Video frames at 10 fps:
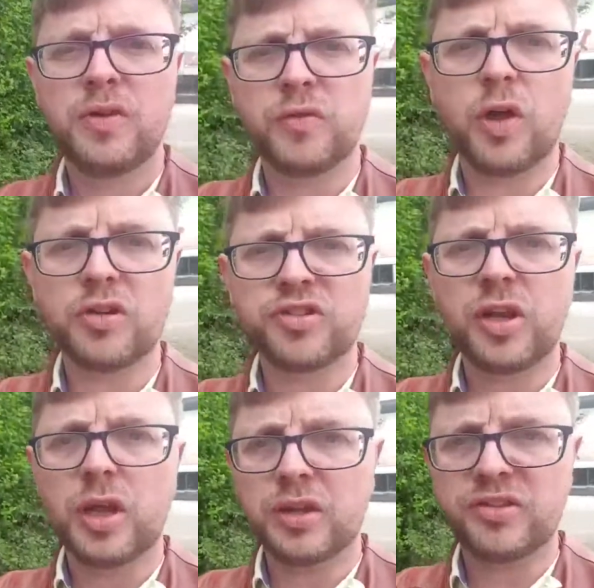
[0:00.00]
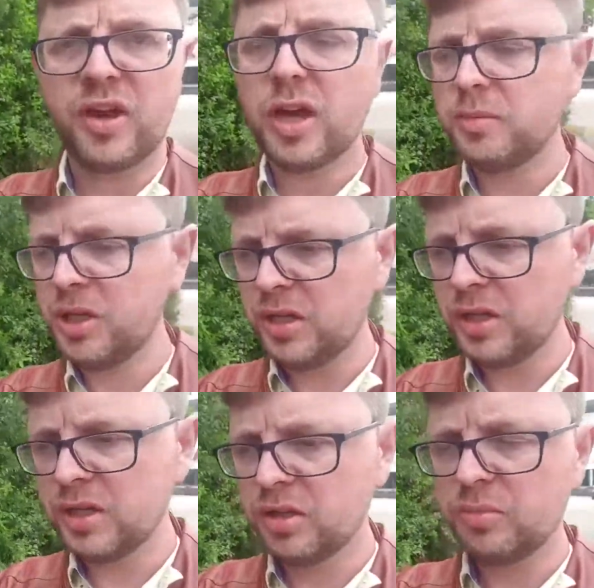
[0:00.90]
We've lost a lot of time in
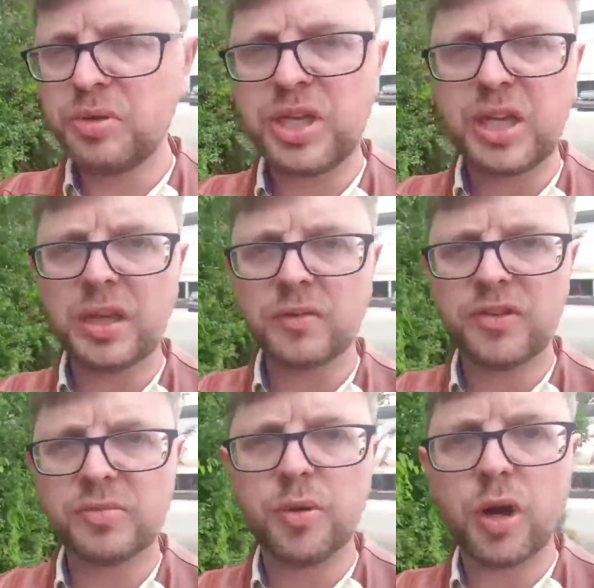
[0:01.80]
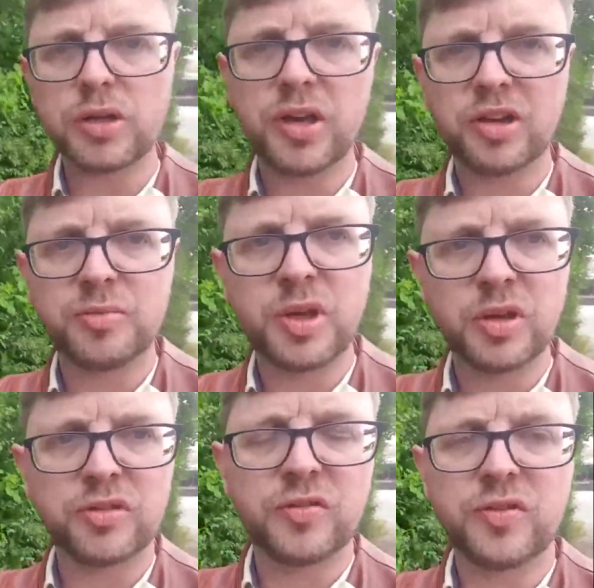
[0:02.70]
the beginning of this broadcast
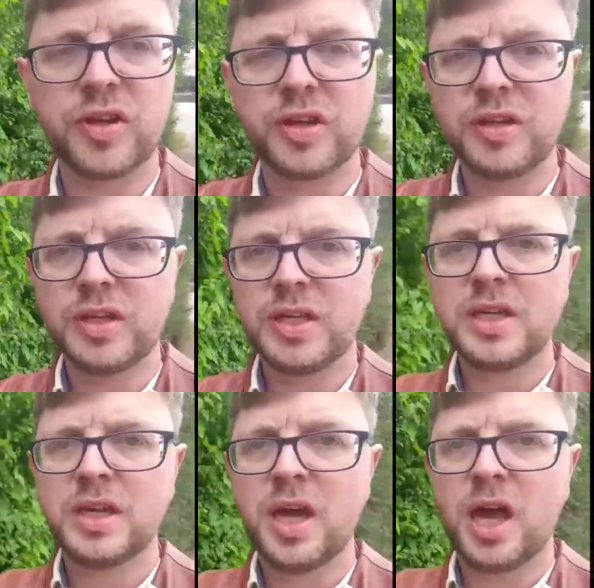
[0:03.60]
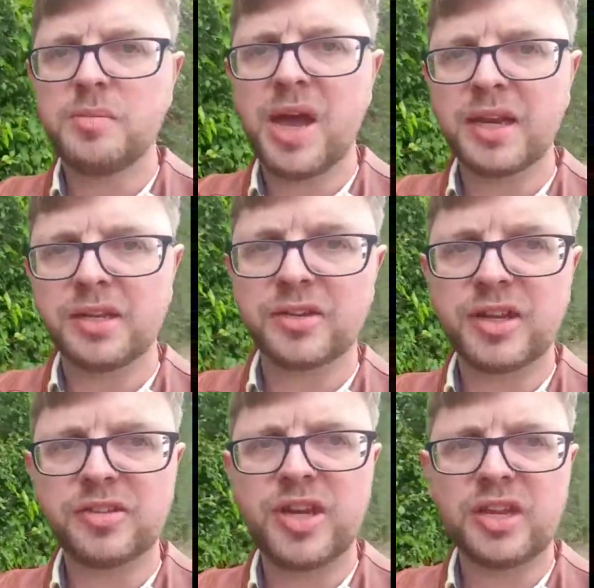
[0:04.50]
because of a bad
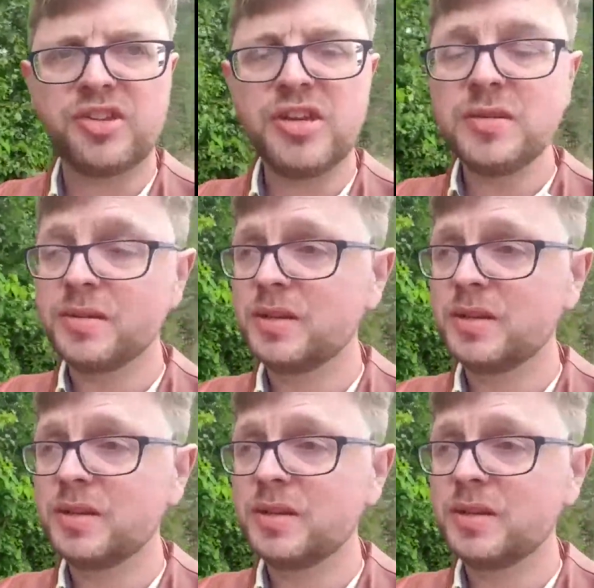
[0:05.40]
internet connection.